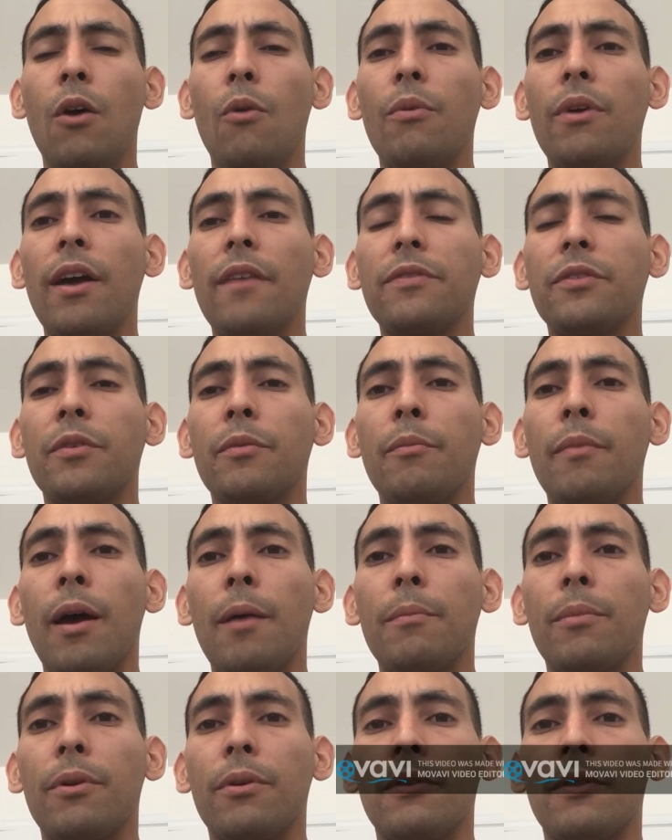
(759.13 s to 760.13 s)
we have to
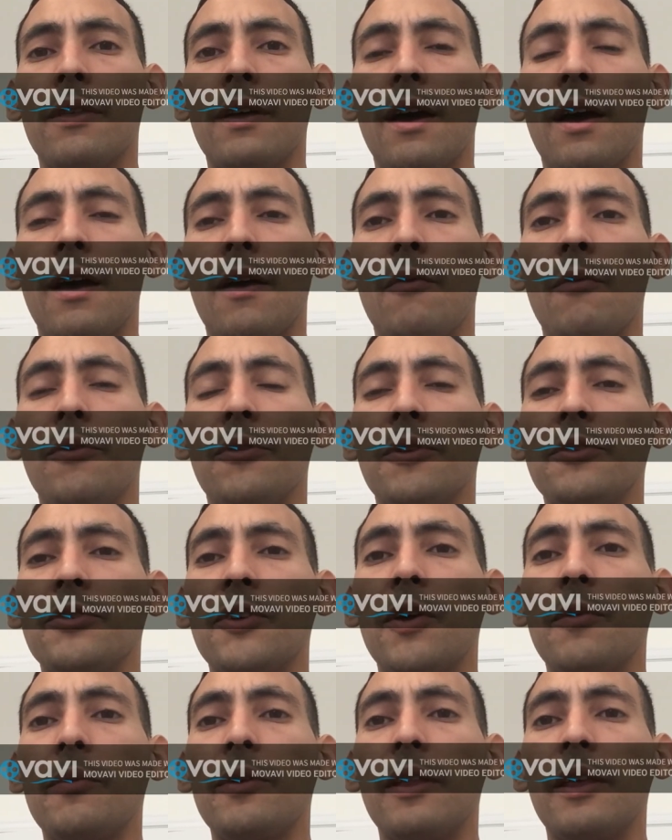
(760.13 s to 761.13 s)
remember that with a
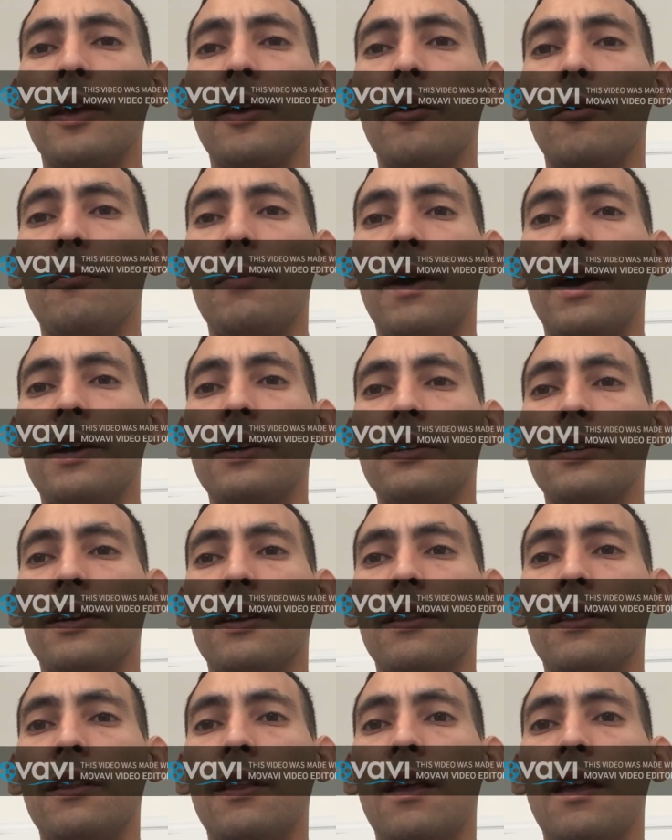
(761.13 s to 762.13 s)
terminally ill
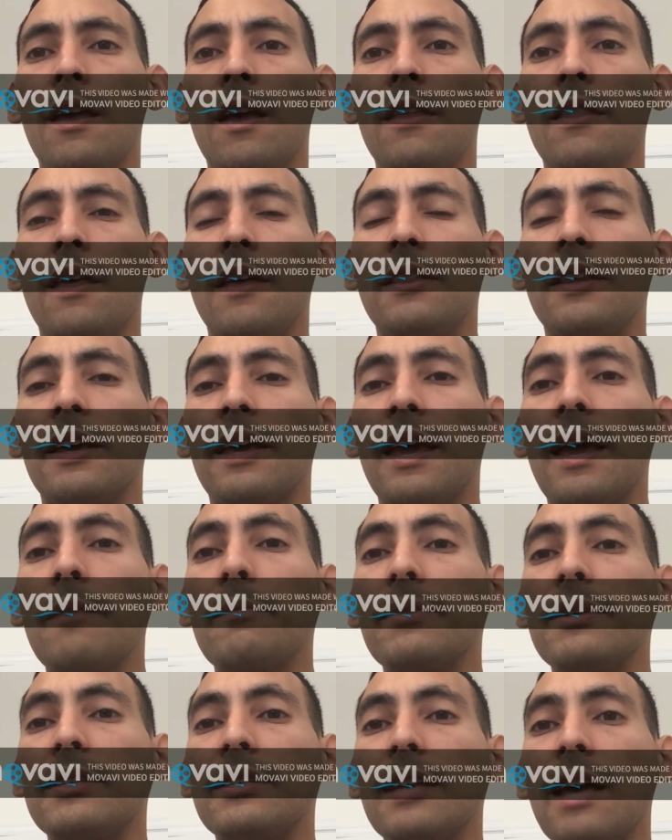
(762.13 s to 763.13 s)
patient, that they can't
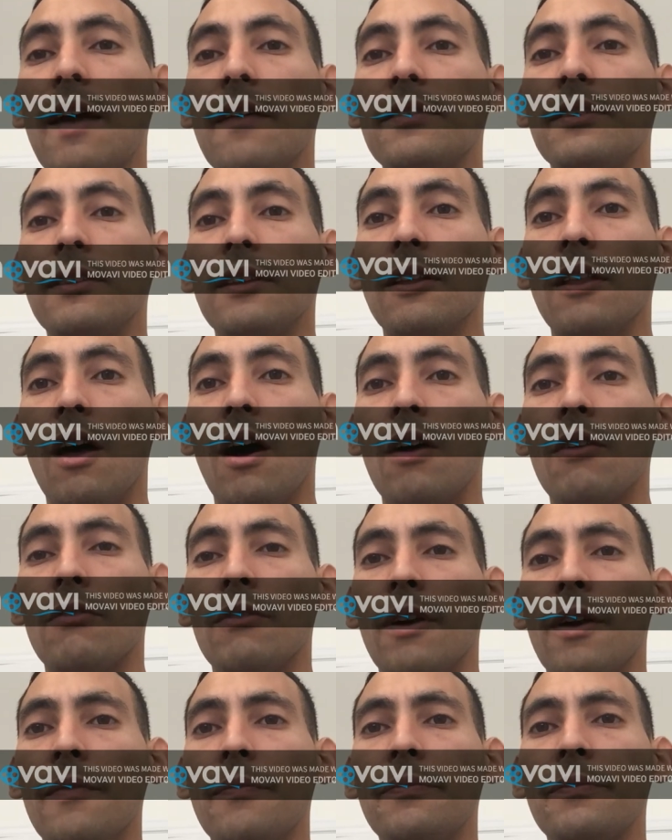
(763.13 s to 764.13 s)
be saved in the long
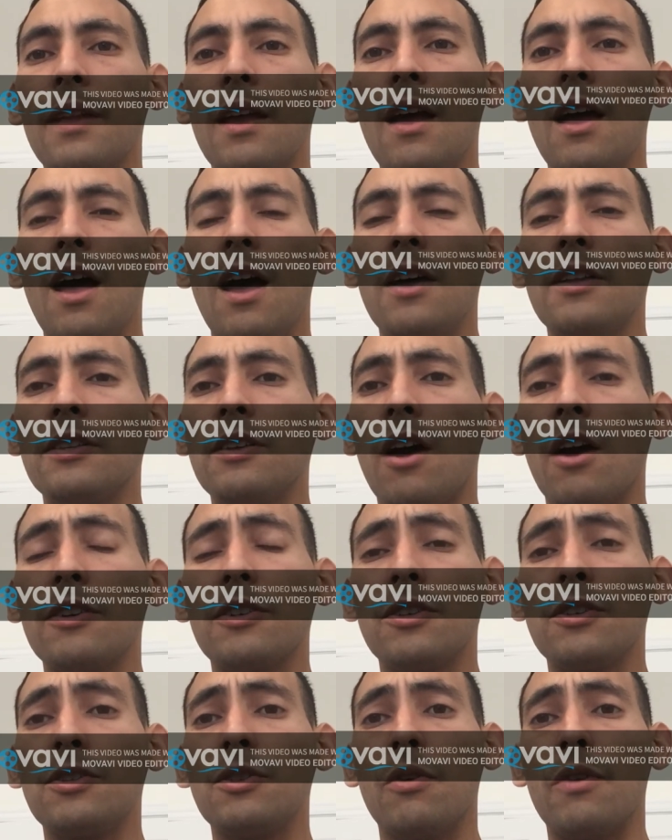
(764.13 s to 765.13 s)
run.
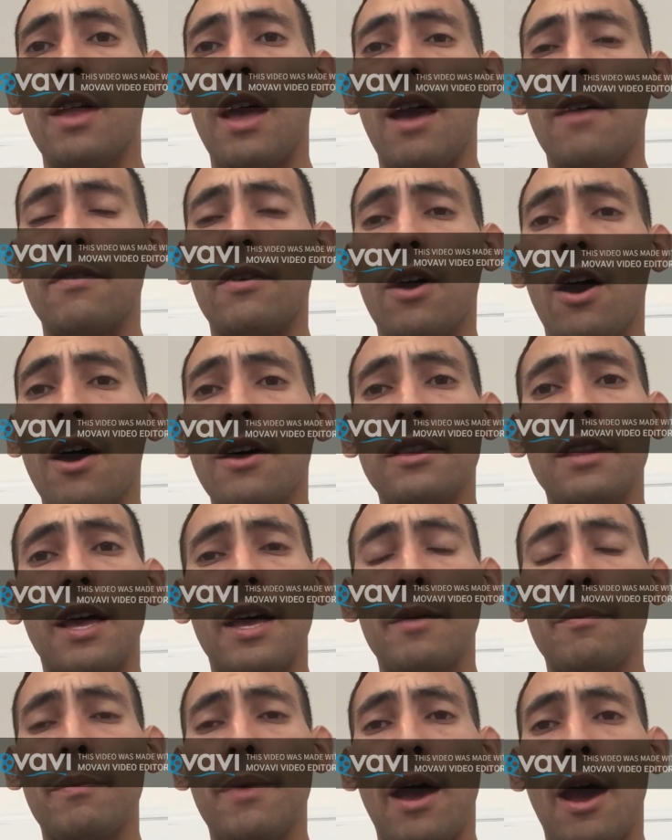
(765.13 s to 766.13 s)
Doctors don't have
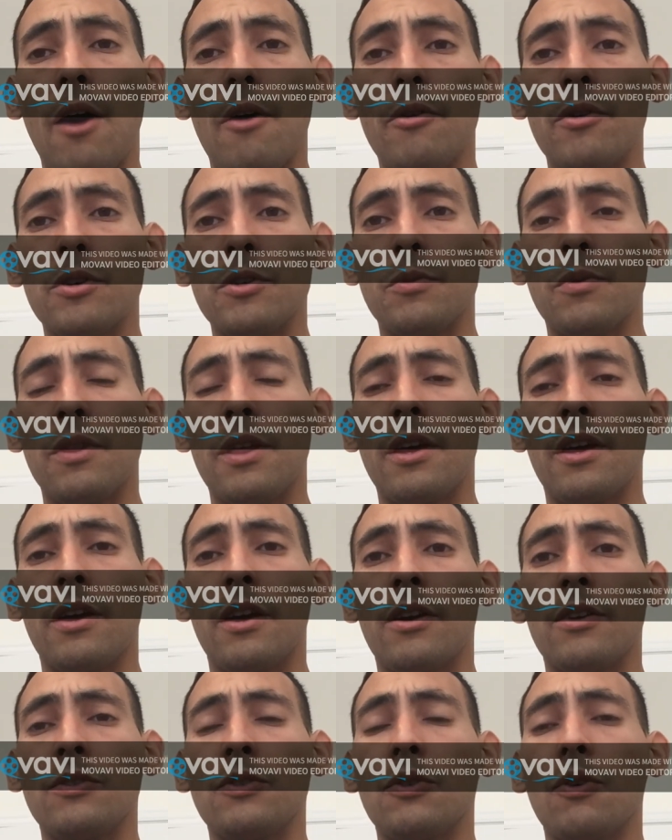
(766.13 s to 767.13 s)
godlike powers where they can
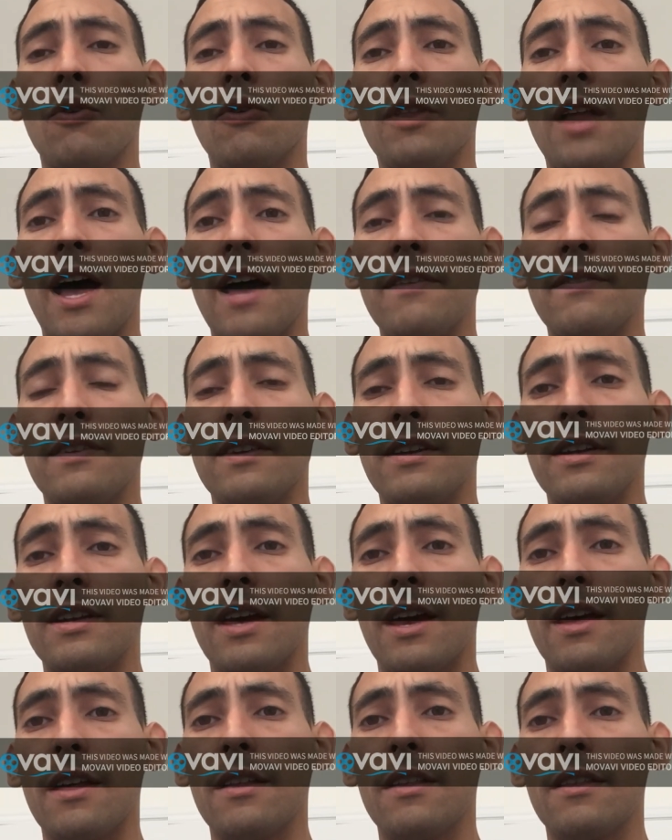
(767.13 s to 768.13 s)
control life and
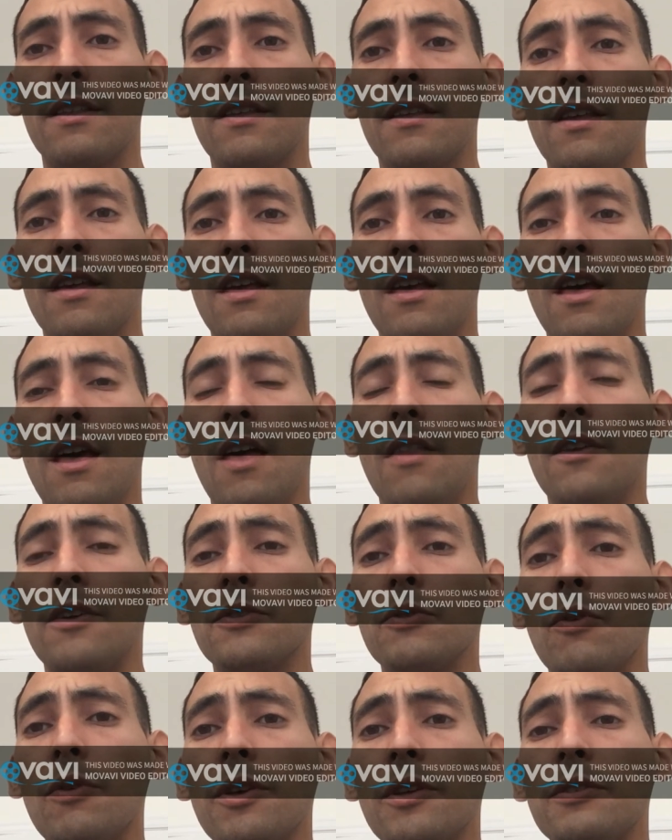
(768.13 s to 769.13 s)
death. There's
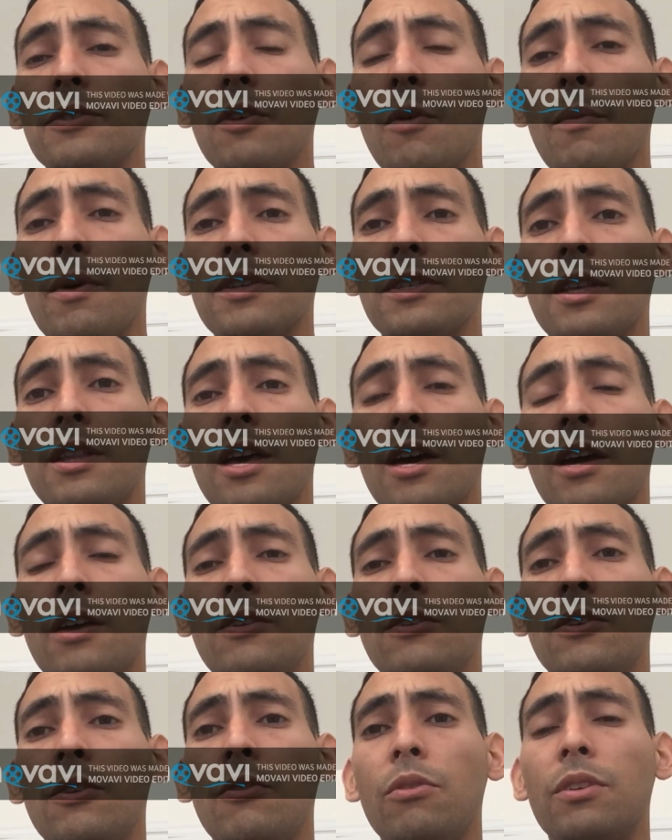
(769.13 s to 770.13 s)
only so much that they
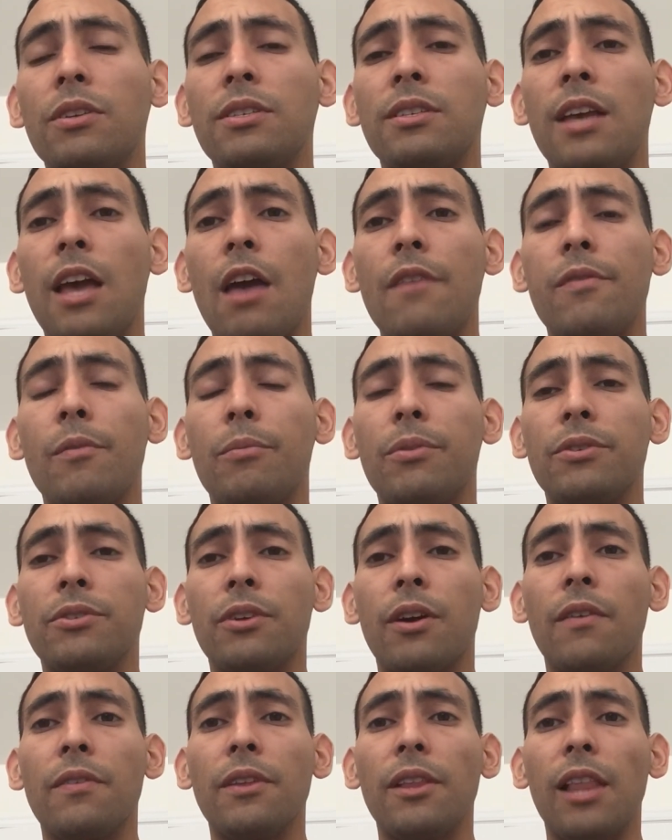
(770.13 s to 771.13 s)
can do to save and
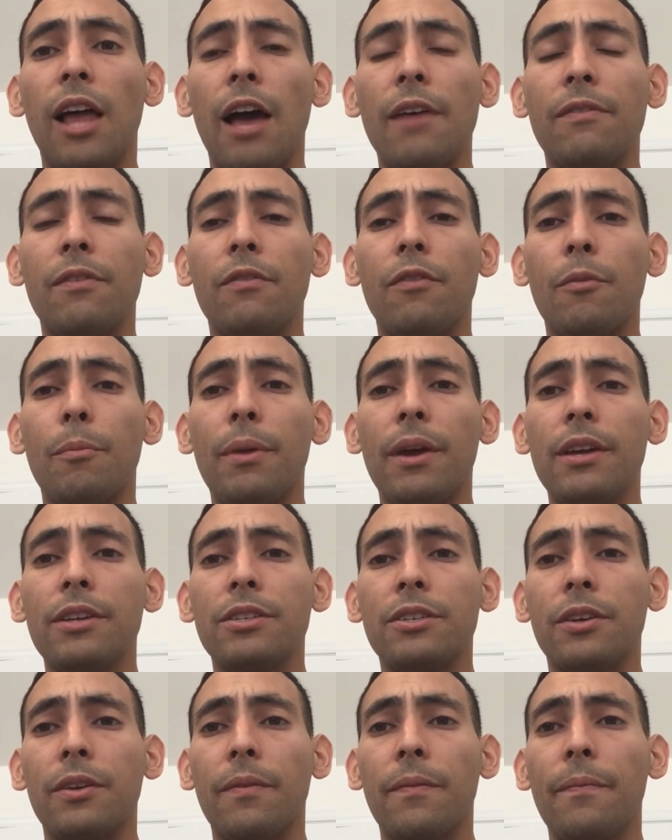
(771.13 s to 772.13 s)
preserve the life of a
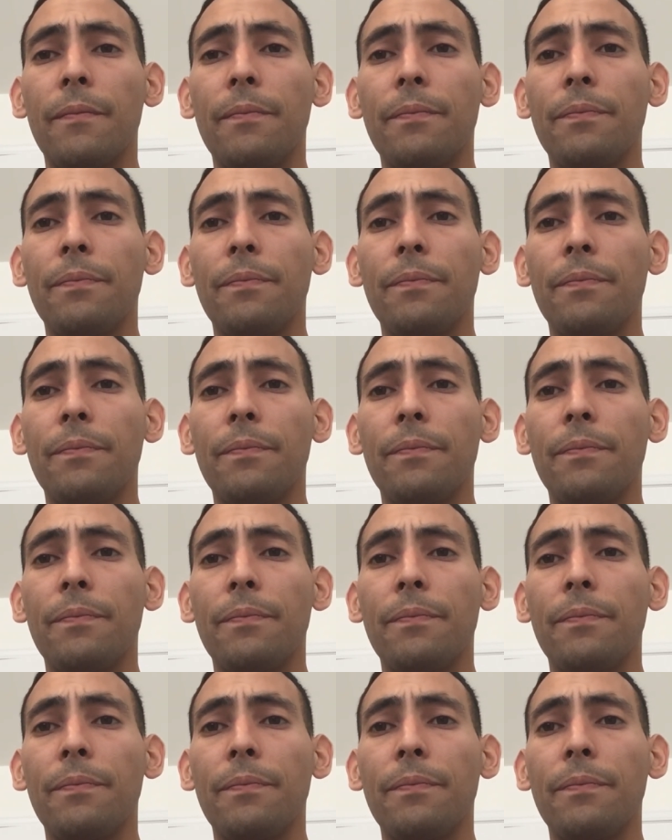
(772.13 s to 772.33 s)
patient.